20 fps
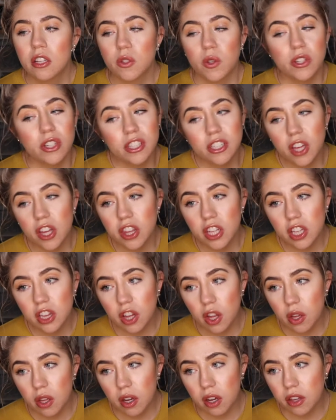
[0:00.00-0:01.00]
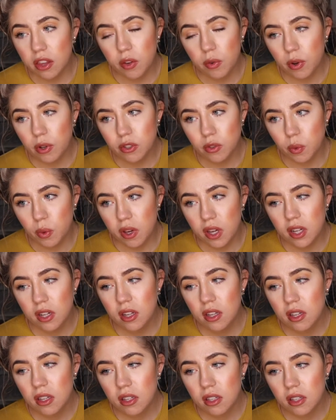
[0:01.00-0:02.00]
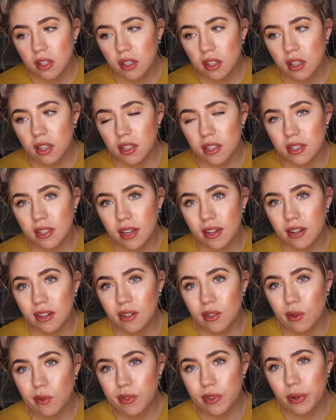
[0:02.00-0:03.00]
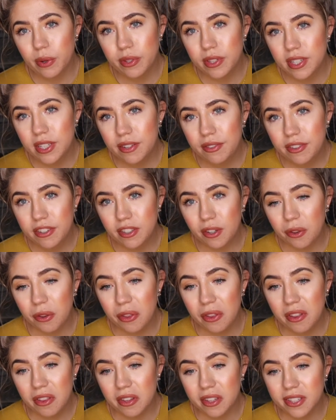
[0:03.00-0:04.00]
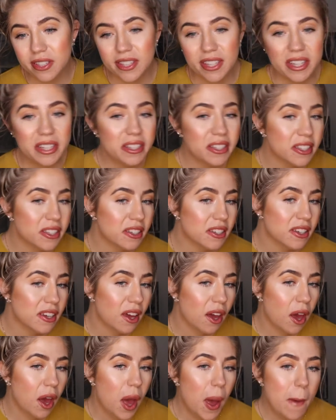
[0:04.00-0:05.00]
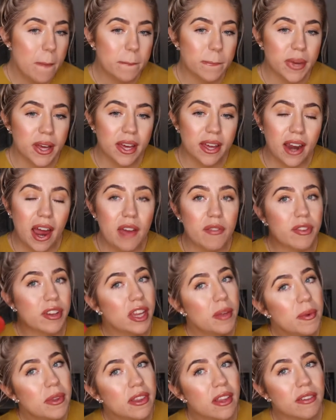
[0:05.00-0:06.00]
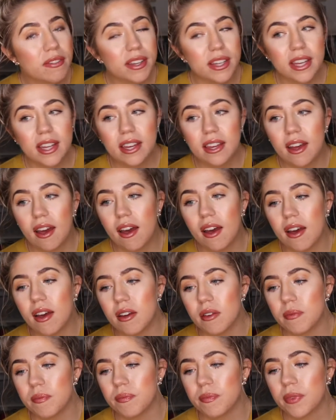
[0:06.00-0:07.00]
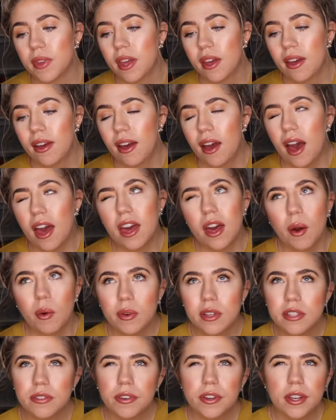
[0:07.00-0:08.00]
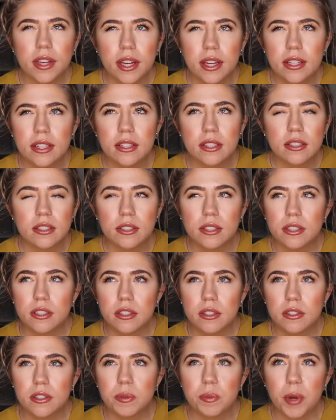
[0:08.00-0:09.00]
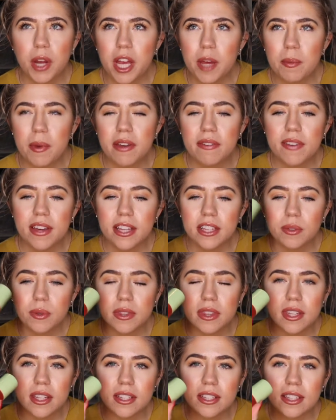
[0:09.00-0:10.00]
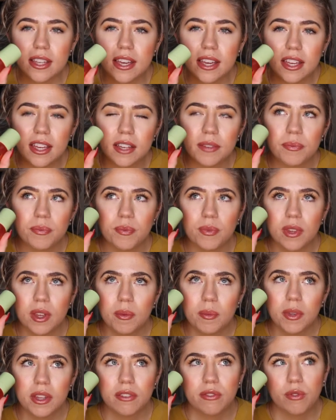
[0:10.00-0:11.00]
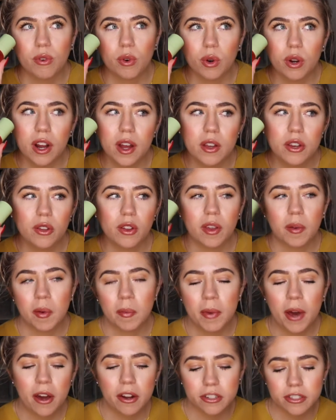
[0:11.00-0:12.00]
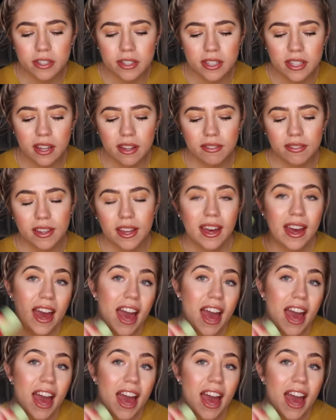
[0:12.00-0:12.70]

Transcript: So I just got the Rose one because I didn't know if there was a difference other than the scent. But I've really been loving it. I always forget to spray my face with this like before I do like my powders and stuff.